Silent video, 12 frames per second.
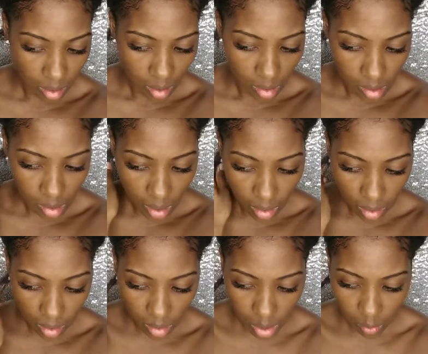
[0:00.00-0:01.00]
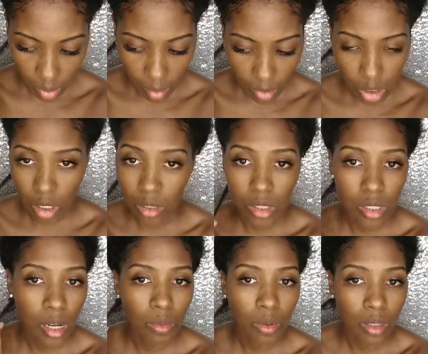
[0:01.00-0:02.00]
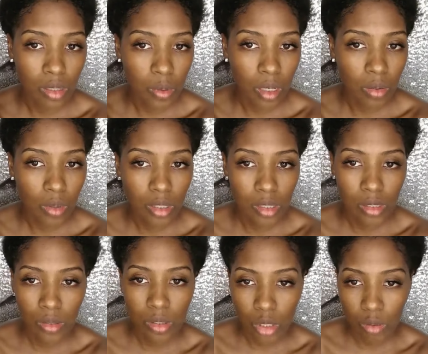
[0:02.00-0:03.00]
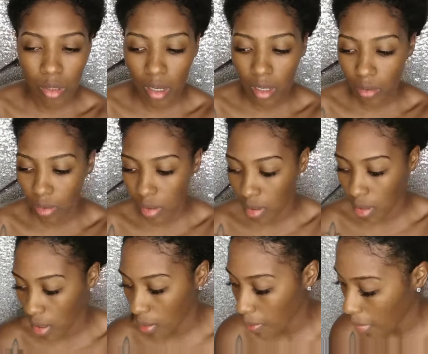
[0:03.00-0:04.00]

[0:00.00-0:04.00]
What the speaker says: slightly conditioned, but I'm going to show you just how well this product works as soon as you apply it onto the hair.